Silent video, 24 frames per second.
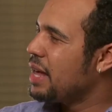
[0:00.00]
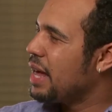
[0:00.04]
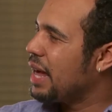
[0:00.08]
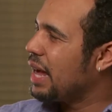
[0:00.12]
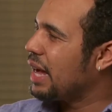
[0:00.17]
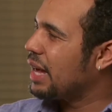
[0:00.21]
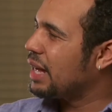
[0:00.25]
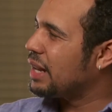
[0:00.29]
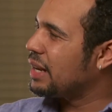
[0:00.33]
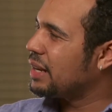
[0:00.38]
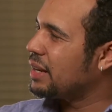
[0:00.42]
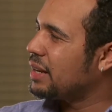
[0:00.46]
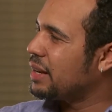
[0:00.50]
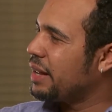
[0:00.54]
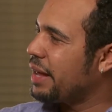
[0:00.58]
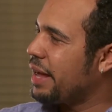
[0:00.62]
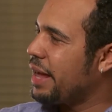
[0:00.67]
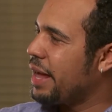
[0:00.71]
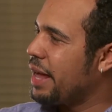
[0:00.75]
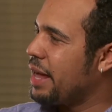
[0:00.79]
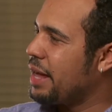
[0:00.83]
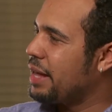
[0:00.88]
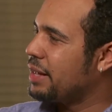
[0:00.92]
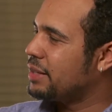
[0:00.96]
And
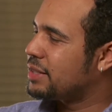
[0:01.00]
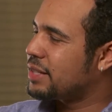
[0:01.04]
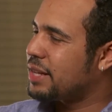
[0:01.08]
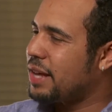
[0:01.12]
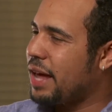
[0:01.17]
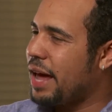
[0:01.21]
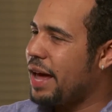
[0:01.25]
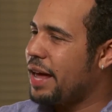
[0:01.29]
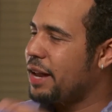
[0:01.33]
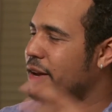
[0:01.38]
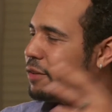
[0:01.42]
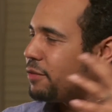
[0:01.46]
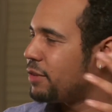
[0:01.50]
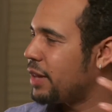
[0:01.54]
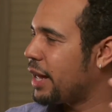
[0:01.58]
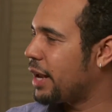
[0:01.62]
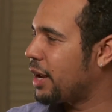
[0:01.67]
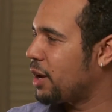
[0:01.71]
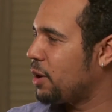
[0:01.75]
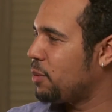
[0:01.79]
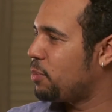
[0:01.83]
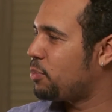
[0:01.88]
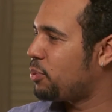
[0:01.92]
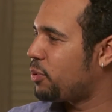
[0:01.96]
it's kind of
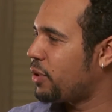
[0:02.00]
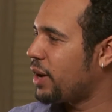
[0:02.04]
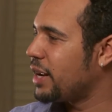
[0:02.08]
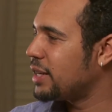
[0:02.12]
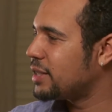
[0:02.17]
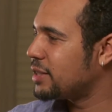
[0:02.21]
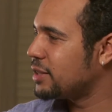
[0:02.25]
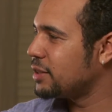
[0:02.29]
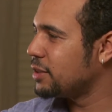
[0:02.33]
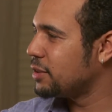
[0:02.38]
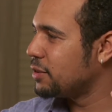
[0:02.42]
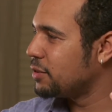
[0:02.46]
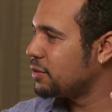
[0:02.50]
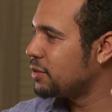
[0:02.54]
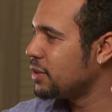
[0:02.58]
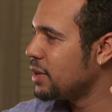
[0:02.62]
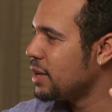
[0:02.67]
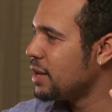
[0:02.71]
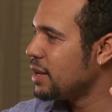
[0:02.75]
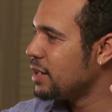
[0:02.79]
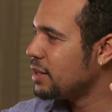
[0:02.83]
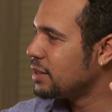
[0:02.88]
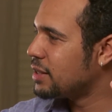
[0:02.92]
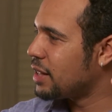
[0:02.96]
like oppressive
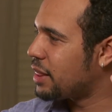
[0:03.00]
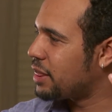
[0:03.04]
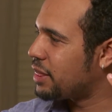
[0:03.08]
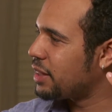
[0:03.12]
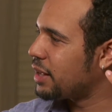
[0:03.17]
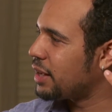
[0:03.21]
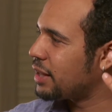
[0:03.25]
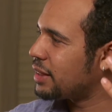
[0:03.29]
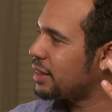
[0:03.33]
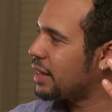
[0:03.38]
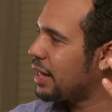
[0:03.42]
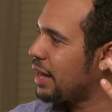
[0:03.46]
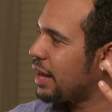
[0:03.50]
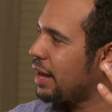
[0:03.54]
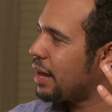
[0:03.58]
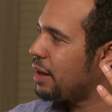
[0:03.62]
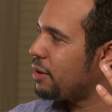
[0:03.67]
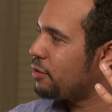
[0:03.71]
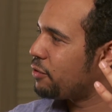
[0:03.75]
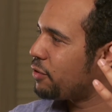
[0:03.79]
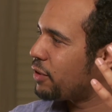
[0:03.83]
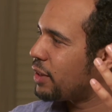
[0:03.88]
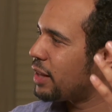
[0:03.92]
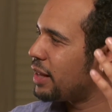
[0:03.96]
to think
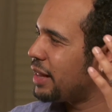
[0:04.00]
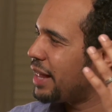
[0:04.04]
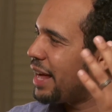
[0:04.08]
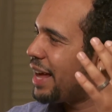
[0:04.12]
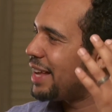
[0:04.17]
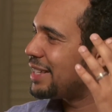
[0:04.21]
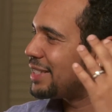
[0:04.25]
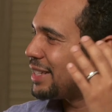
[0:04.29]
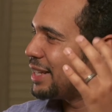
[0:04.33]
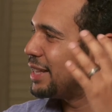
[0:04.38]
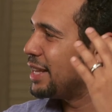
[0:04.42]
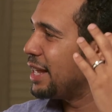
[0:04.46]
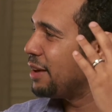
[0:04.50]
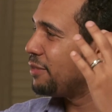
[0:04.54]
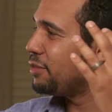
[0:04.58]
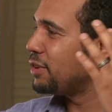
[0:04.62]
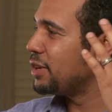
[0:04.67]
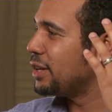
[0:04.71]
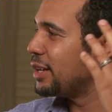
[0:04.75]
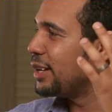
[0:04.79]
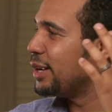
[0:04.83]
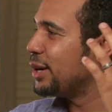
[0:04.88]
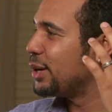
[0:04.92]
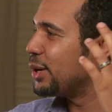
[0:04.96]
that for the last
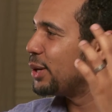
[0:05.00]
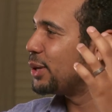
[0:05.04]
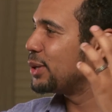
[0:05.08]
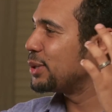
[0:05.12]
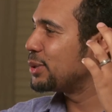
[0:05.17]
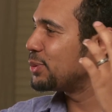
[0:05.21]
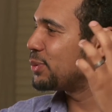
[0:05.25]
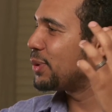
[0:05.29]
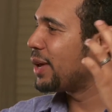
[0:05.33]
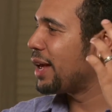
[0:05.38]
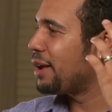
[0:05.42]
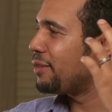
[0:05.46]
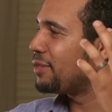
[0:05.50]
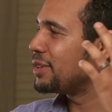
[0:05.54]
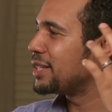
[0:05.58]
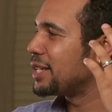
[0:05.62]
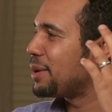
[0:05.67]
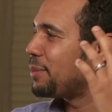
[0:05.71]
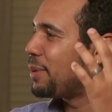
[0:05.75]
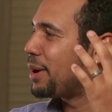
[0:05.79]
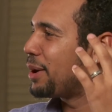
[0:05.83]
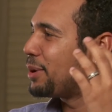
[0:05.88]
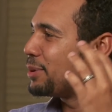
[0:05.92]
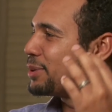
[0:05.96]
11 years, when every
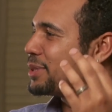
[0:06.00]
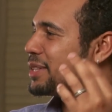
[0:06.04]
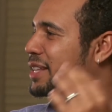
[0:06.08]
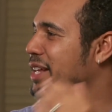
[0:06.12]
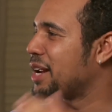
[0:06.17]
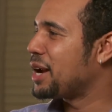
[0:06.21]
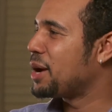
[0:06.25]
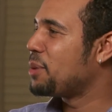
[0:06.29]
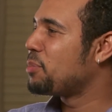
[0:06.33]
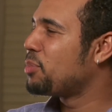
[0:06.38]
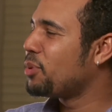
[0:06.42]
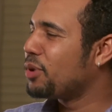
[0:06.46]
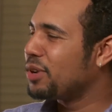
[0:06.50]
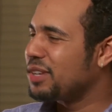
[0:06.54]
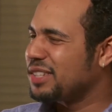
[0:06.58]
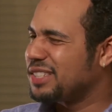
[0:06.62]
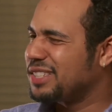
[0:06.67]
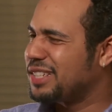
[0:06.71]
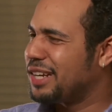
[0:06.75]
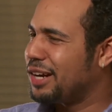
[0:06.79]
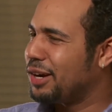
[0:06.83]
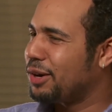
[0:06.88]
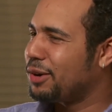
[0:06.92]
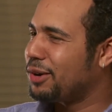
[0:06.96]
time I go to the airport, it's
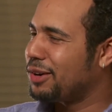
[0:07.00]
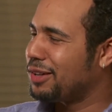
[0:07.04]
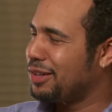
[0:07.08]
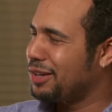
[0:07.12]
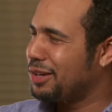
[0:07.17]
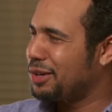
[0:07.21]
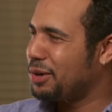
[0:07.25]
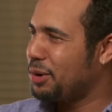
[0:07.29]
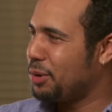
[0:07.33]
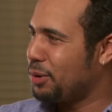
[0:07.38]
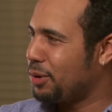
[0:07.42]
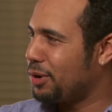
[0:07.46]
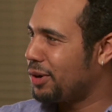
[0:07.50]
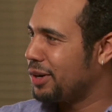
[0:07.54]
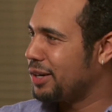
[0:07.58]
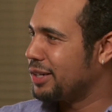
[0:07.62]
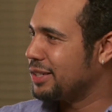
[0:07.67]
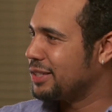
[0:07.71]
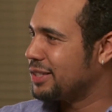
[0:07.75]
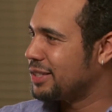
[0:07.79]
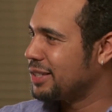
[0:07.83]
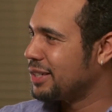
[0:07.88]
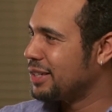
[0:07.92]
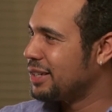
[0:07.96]
terror alert
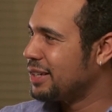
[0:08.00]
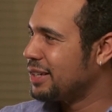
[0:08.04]
orange.